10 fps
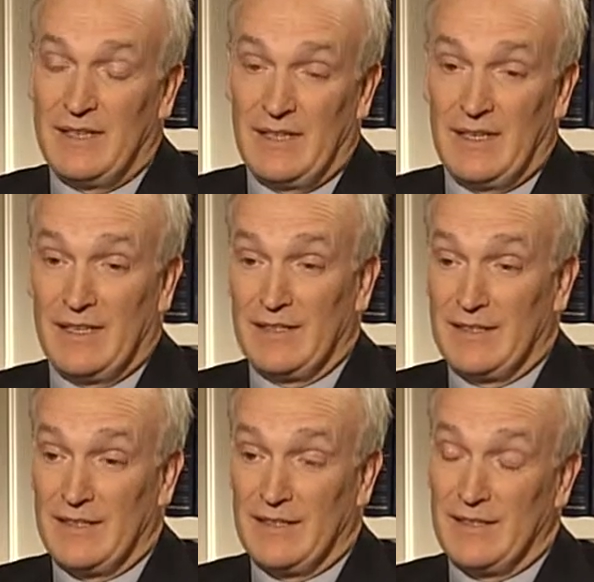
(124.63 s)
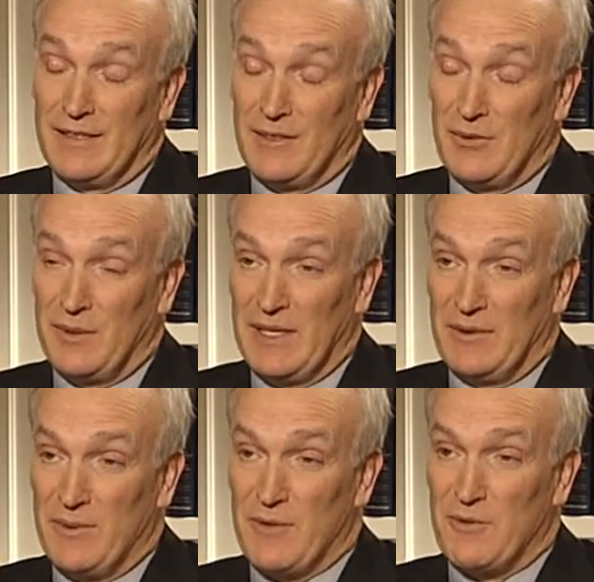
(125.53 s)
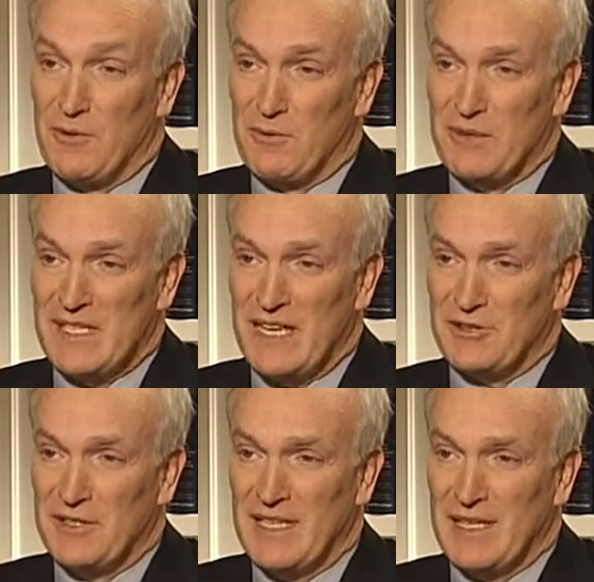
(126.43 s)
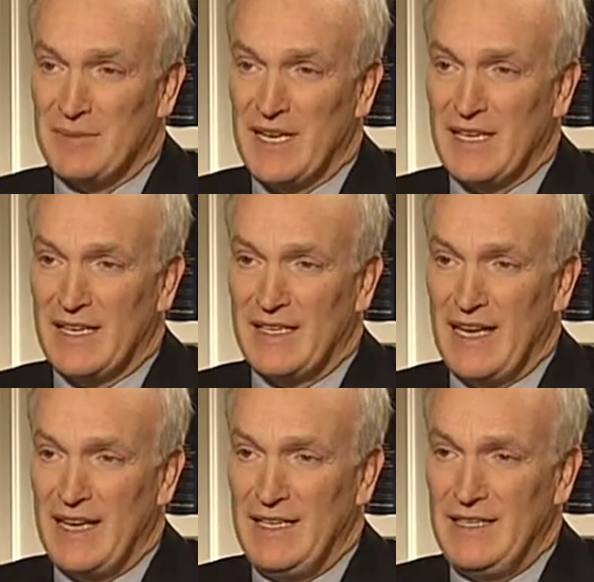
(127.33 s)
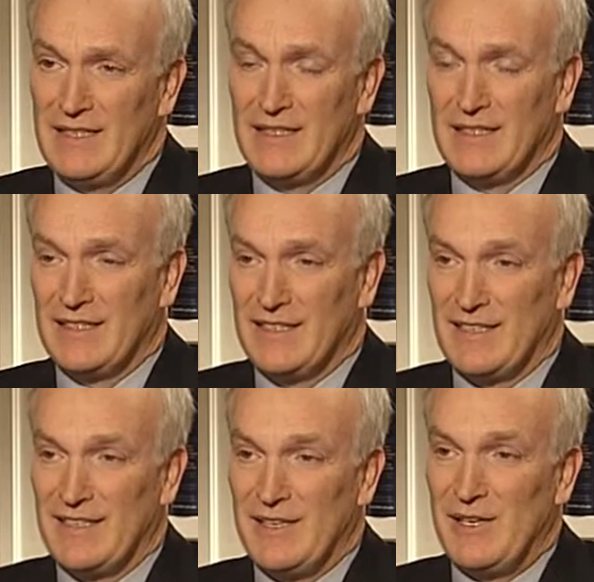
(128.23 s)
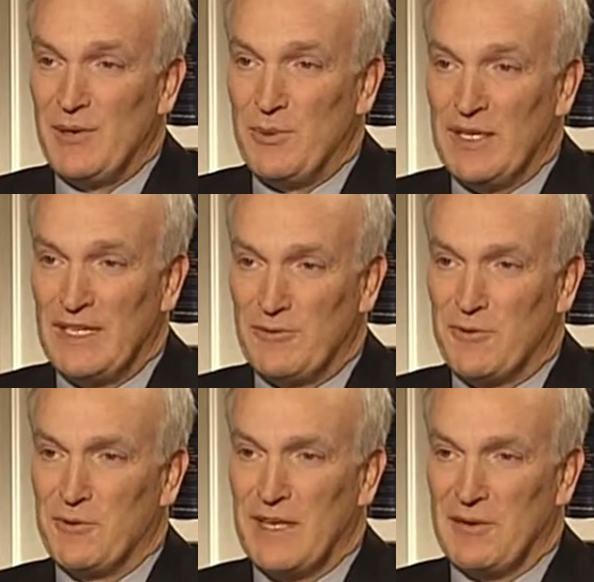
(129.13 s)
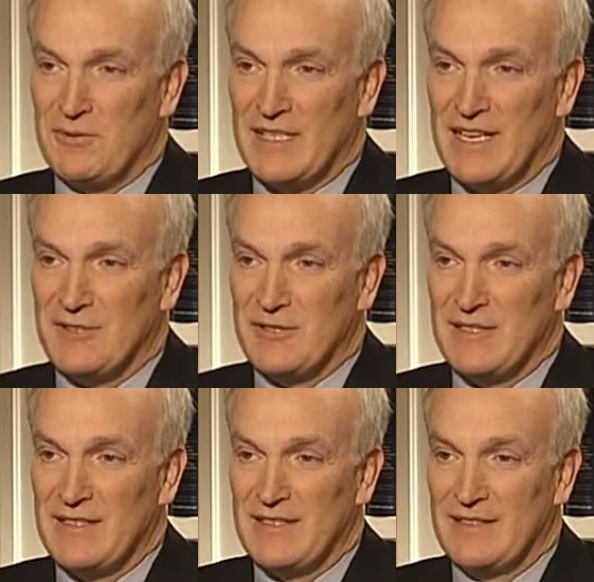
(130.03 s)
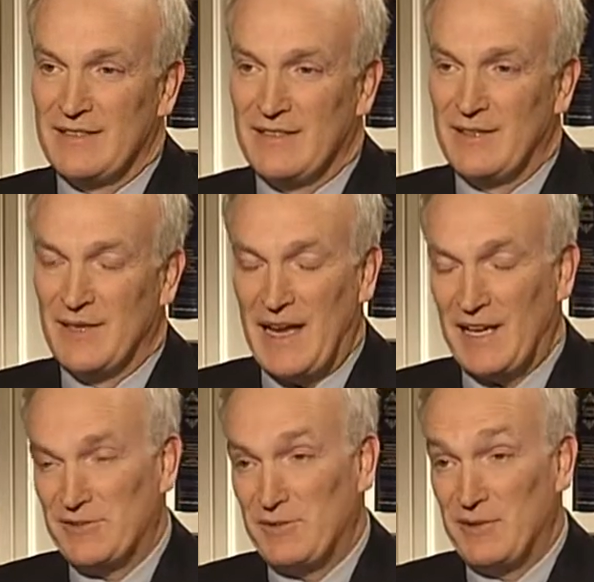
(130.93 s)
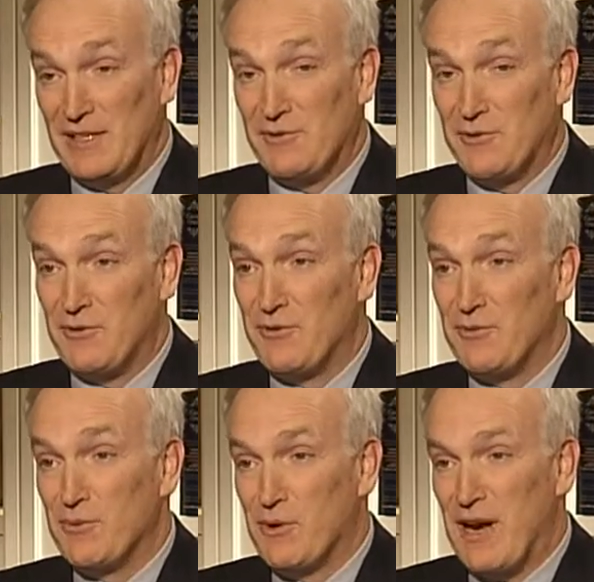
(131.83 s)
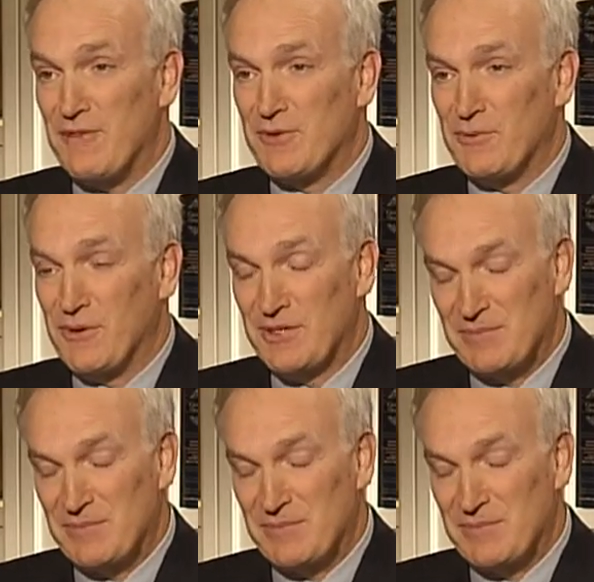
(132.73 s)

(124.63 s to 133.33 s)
And, we went through a recession at the beginning of the 80s, and we lived through that recession. And actually, we lived through a few more afterwards.